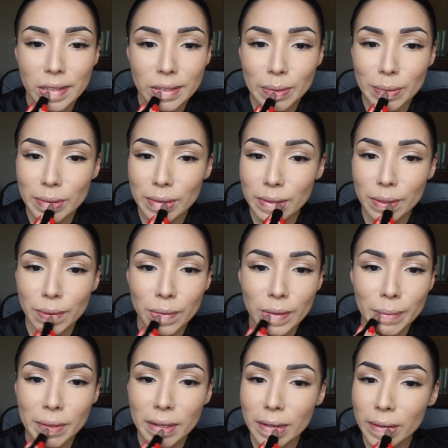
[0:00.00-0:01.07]
So I'm just going to
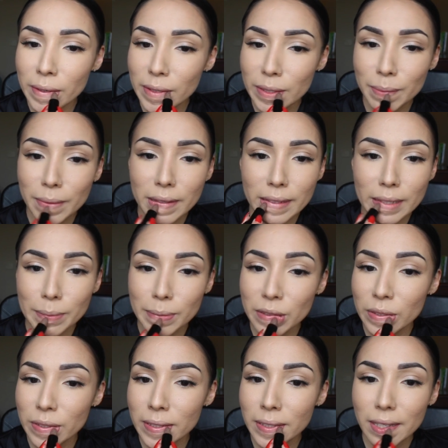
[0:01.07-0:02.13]
rub that across my lips.
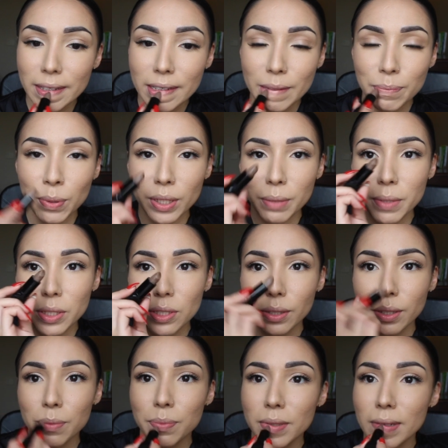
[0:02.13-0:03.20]
It's just like pretty much a
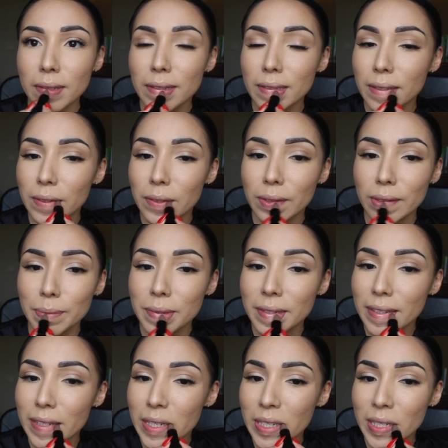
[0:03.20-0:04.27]
lipstick. It's a little
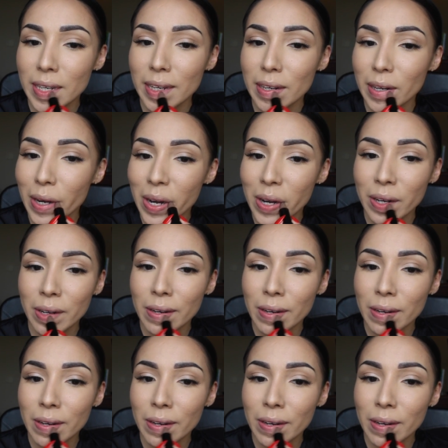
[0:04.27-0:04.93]
lipstick container.